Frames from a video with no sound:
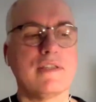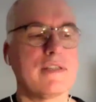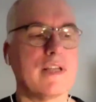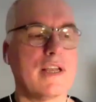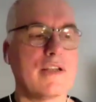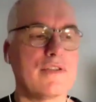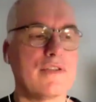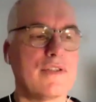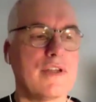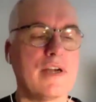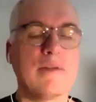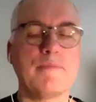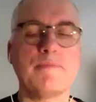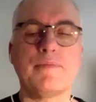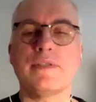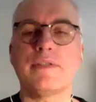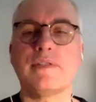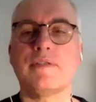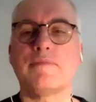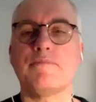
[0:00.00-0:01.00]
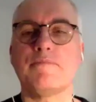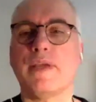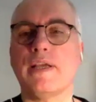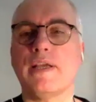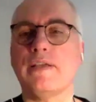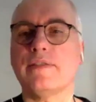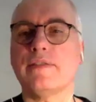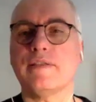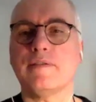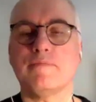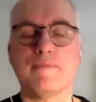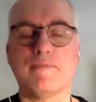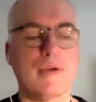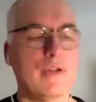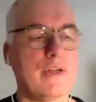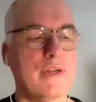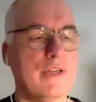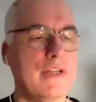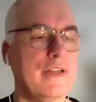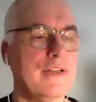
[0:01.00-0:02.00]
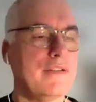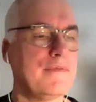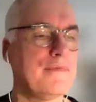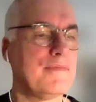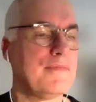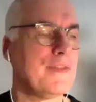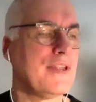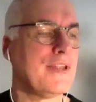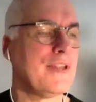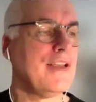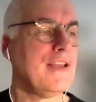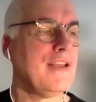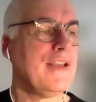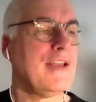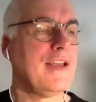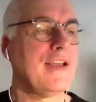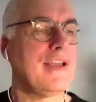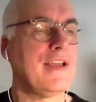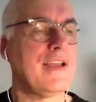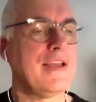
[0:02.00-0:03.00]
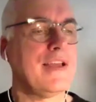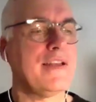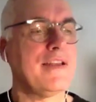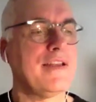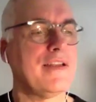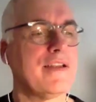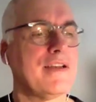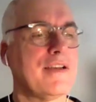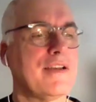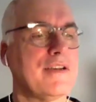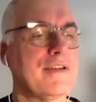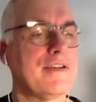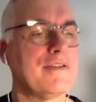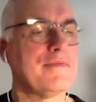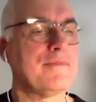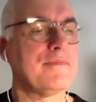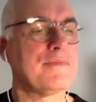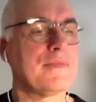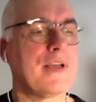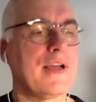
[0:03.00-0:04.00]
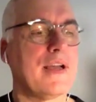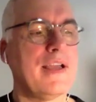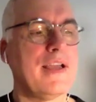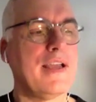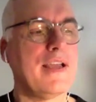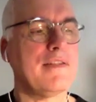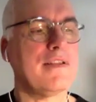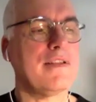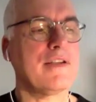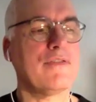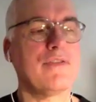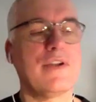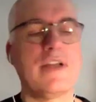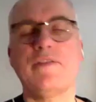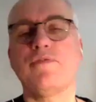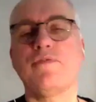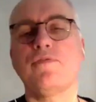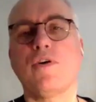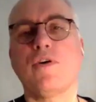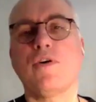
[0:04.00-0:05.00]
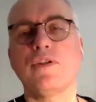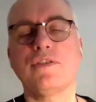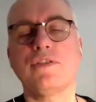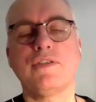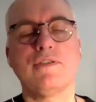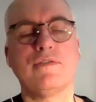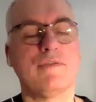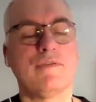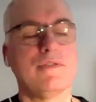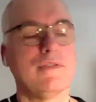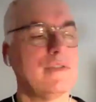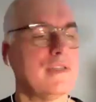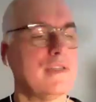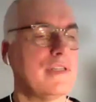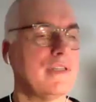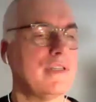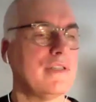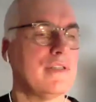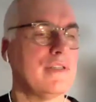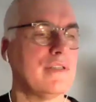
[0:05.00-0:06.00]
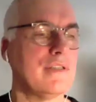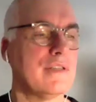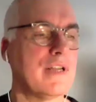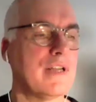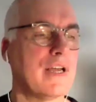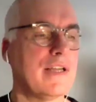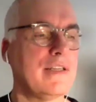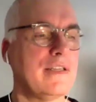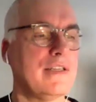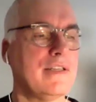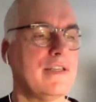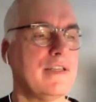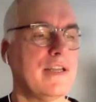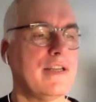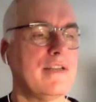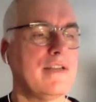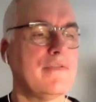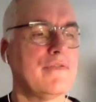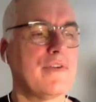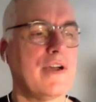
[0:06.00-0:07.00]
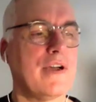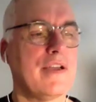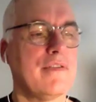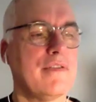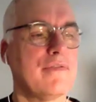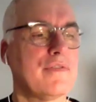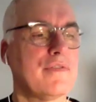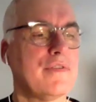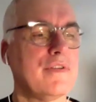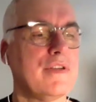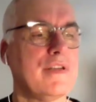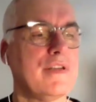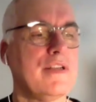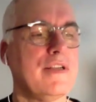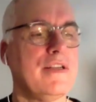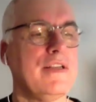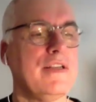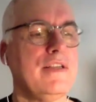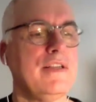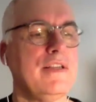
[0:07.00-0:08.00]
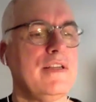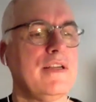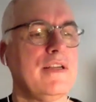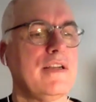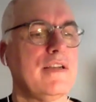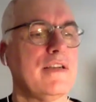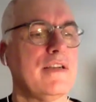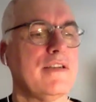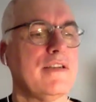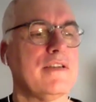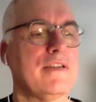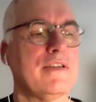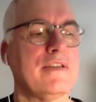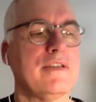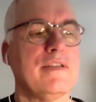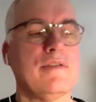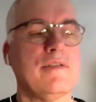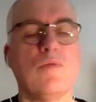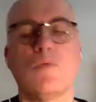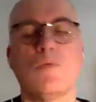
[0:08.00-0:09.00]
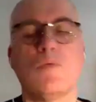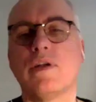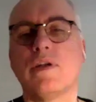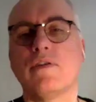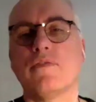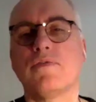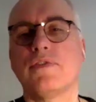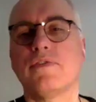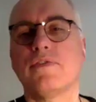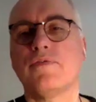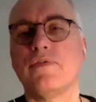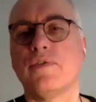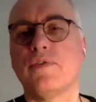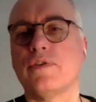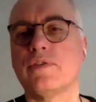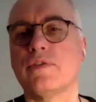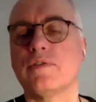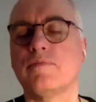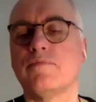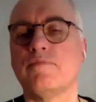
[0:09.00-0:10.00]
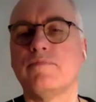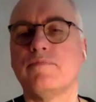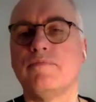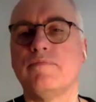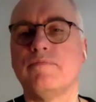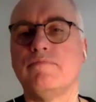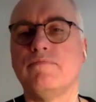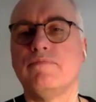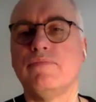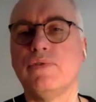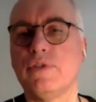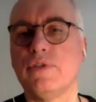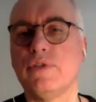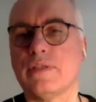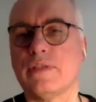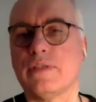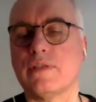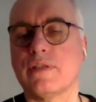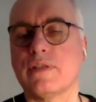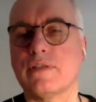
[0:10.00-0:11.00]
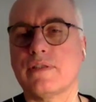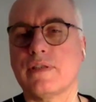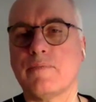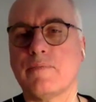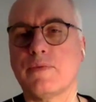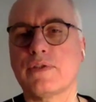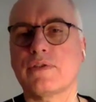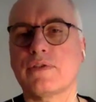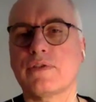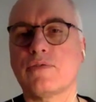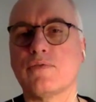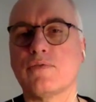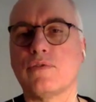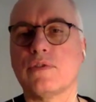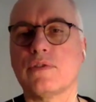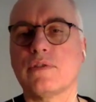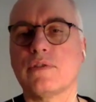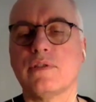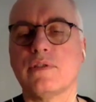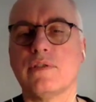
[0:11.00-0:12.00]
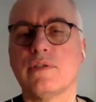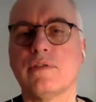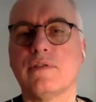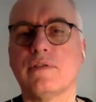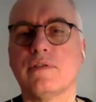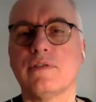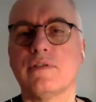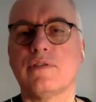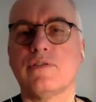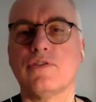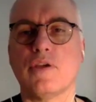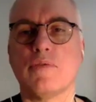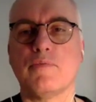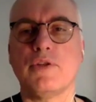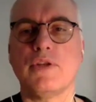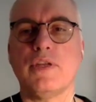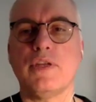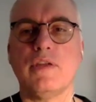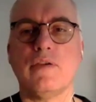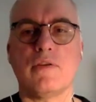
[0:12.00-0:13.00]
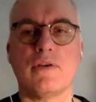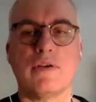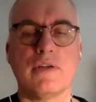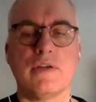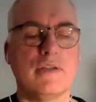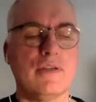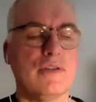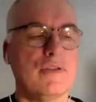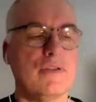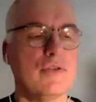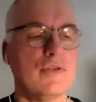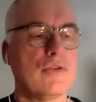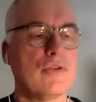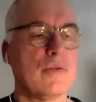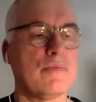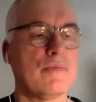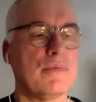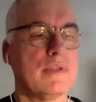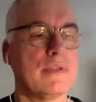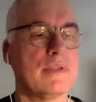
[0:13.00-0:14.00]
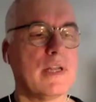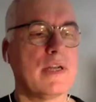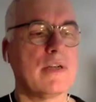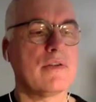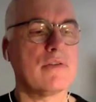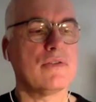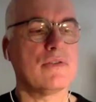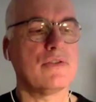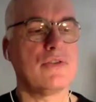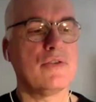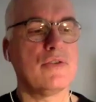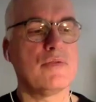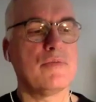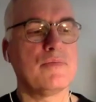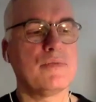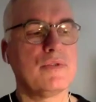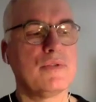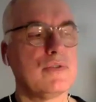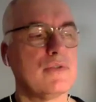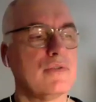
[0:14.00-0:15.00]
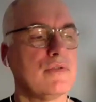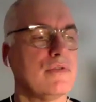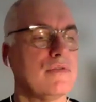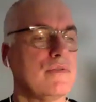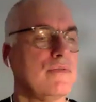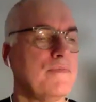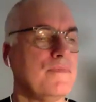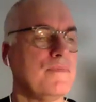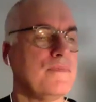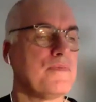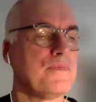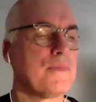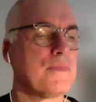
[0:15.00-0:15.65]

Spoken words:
and psychotherapist based in Berlin. And I had the great fortune in 1985 in one of the first Buddhist summer schools in Germany or in Europe, in Central Europe, to